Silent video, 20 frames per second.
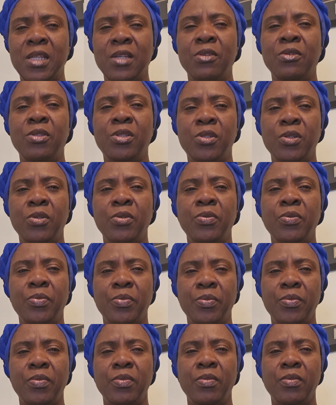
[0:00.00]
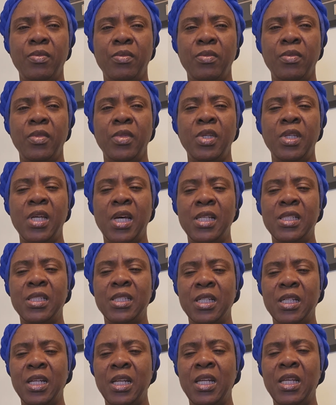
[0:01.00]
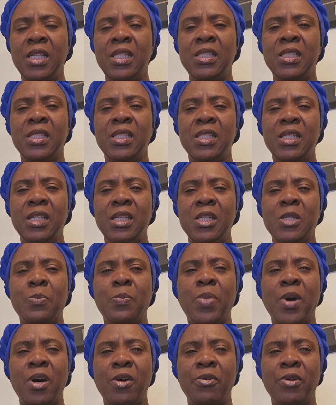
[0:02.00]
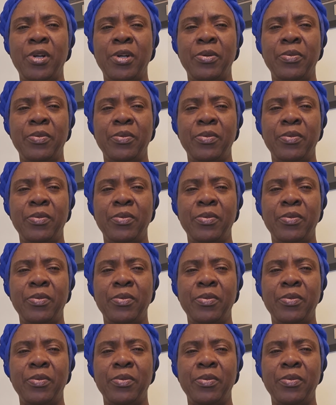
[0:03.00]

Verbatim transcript: healed you. He has released his power.